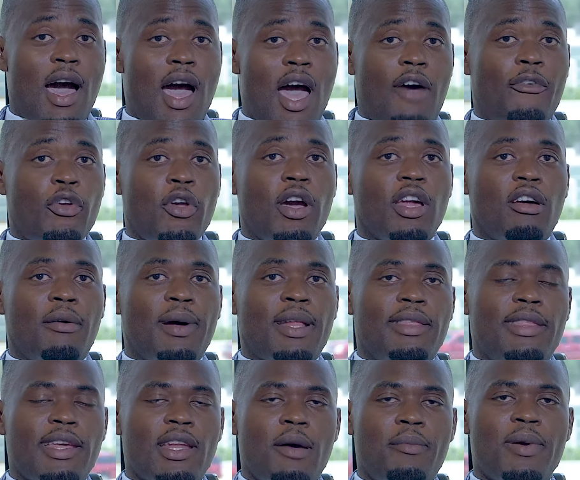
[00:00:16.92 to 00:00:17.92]
Have you heard
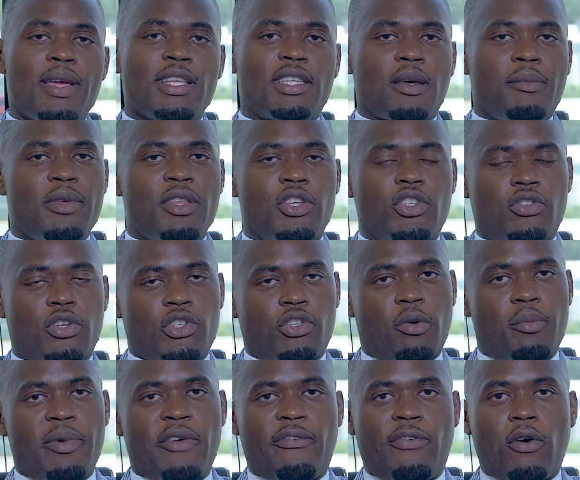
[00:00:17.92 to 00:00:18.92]
about database
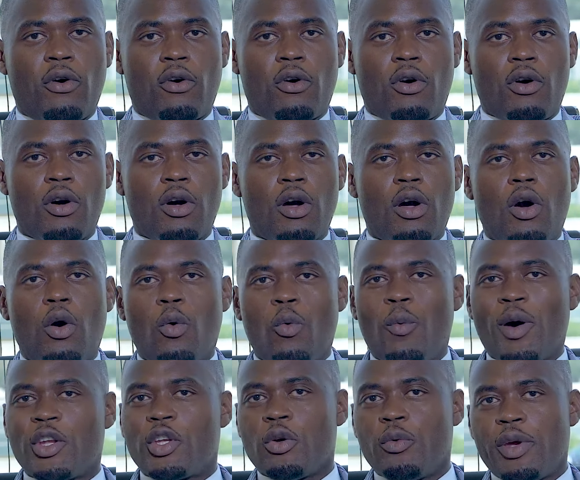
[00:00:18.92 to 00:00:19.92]
administration before?
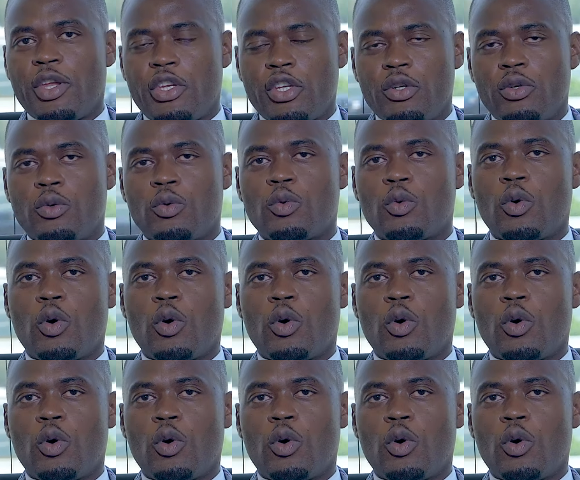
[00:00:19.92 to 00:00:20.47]
What do we do?